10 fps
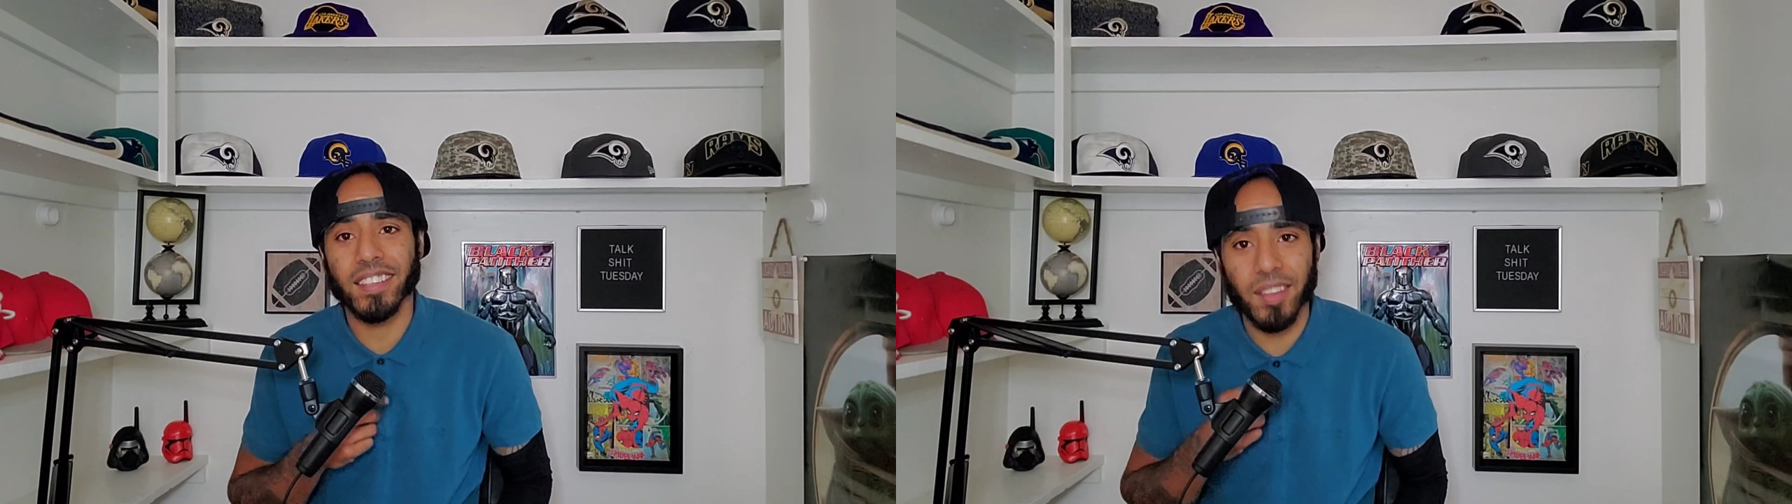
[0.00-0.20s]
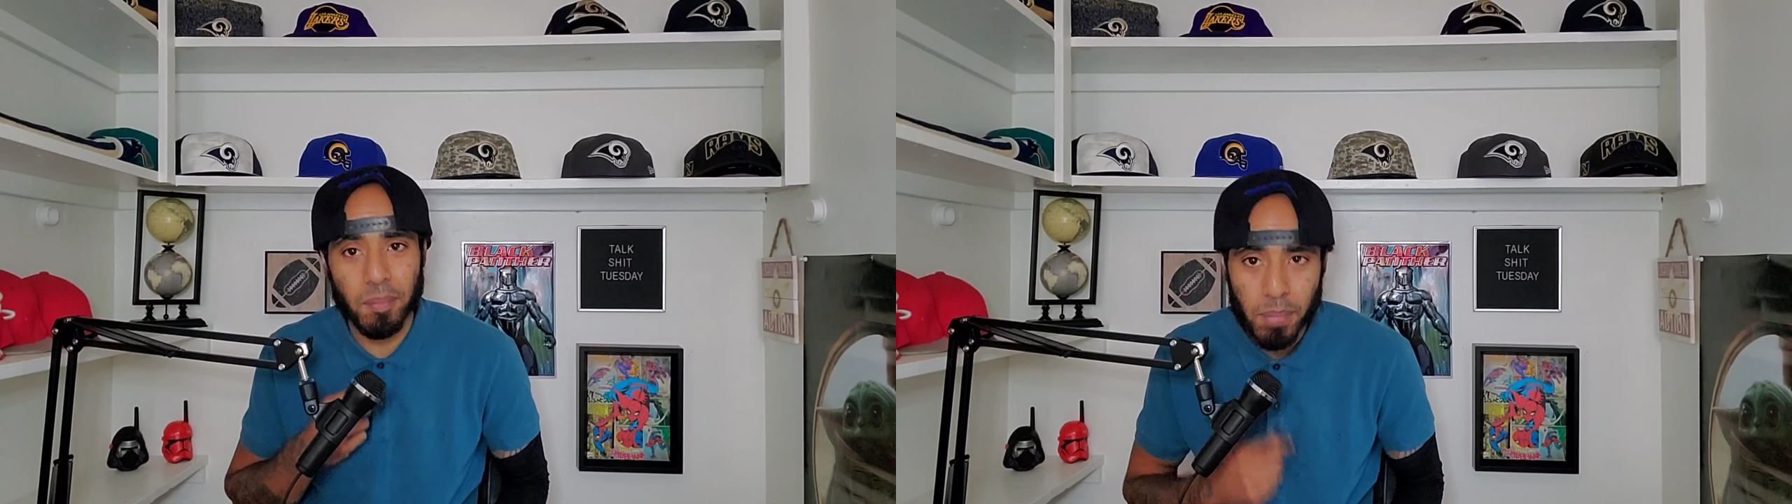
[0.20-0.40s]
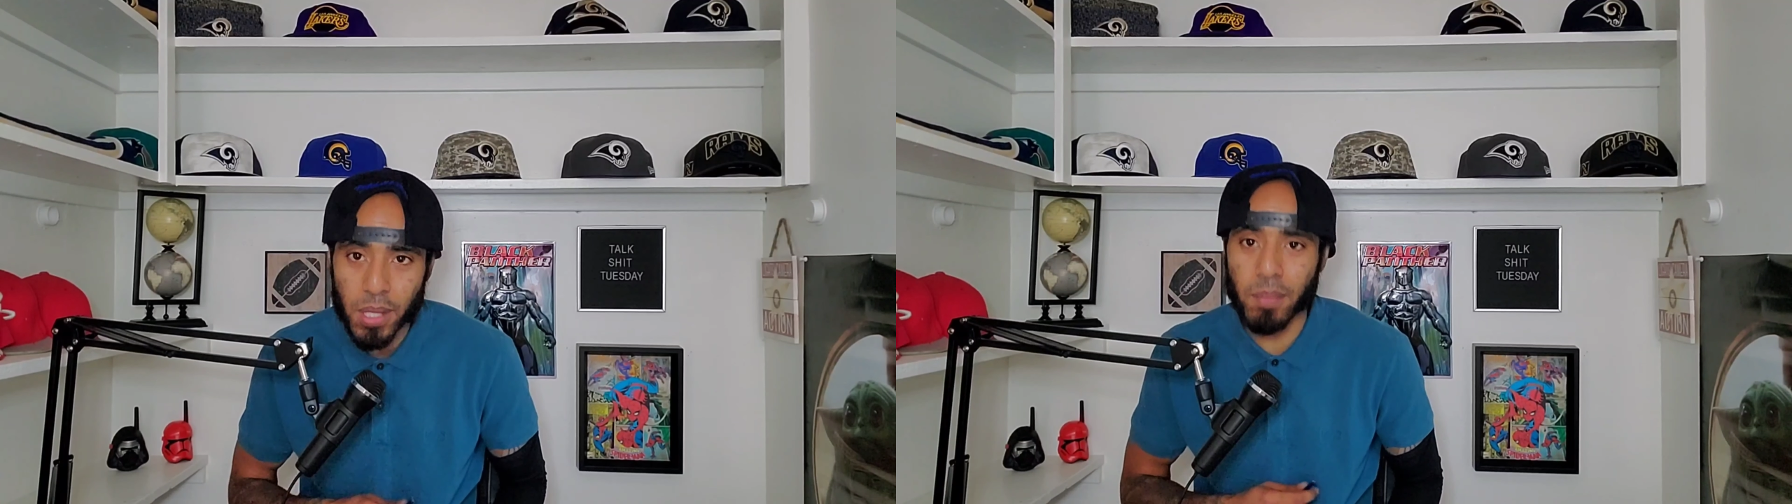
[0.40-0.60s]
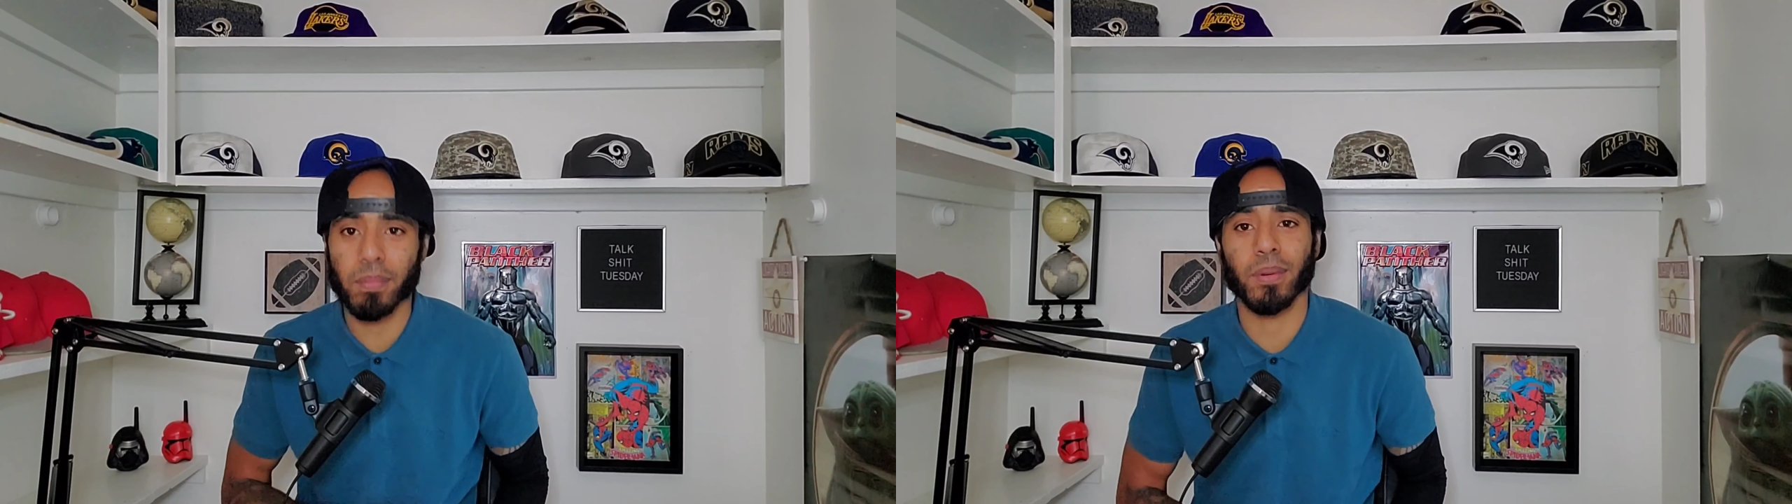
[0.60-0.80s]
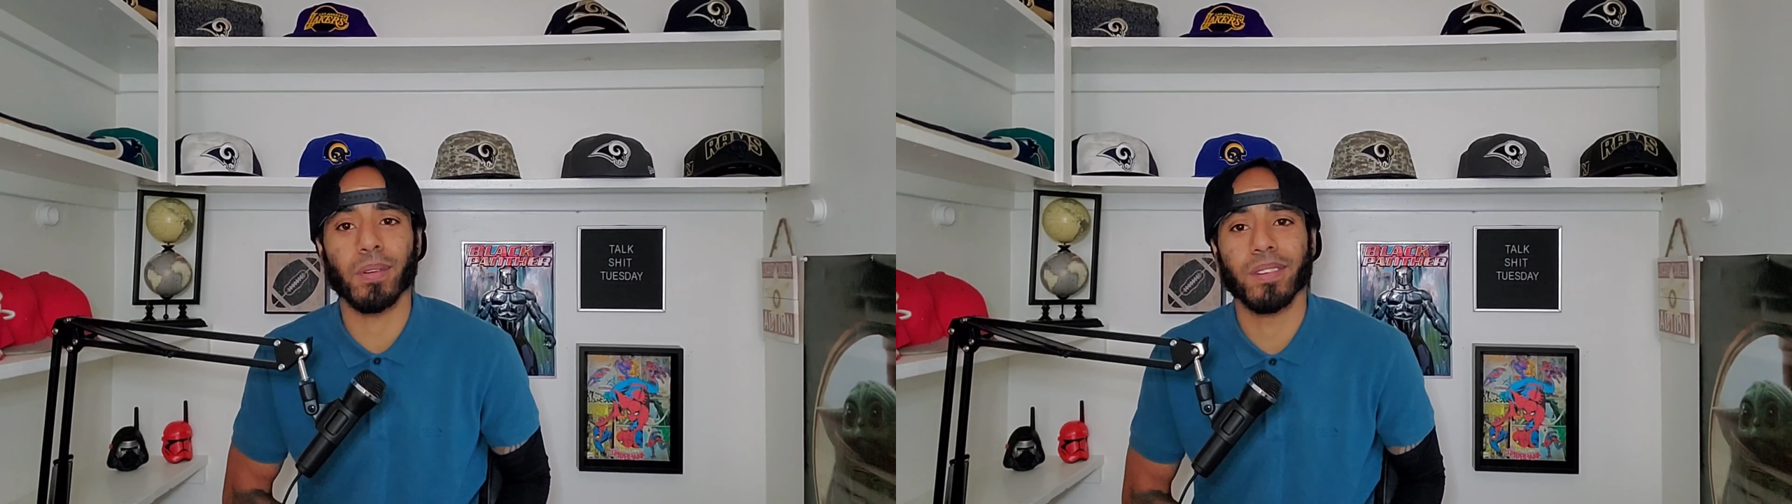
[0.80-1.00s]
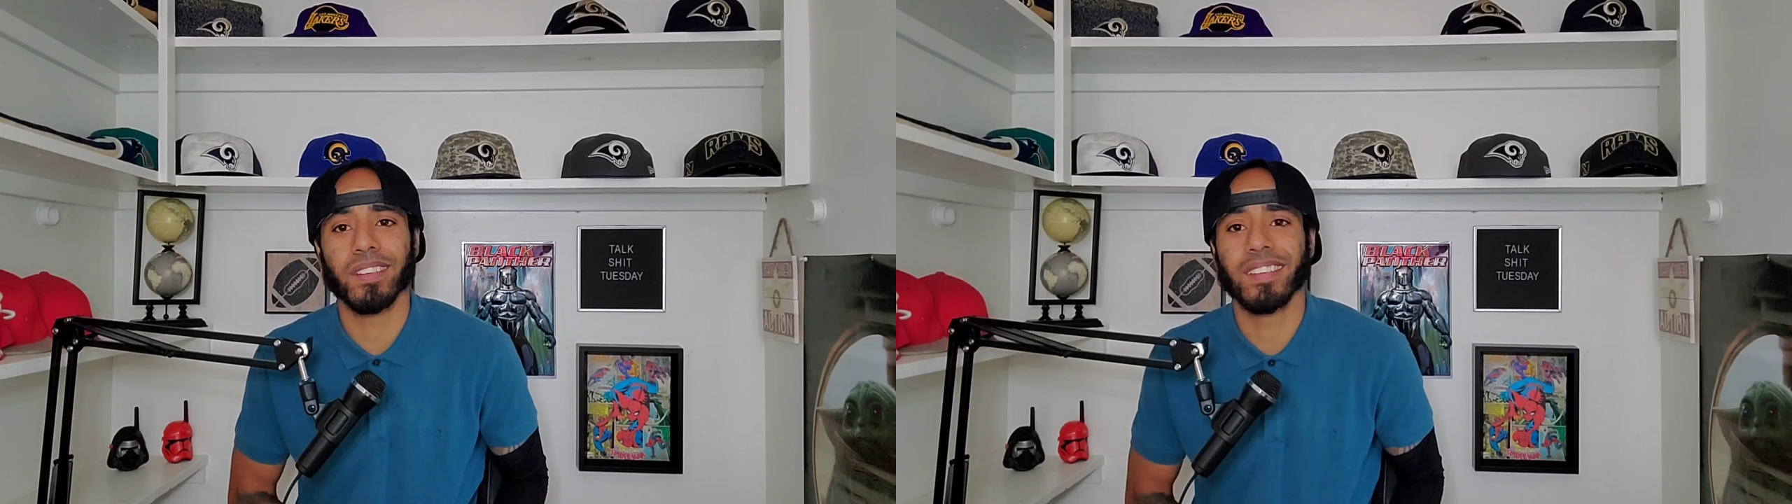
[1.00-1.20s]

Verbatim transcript: to the people.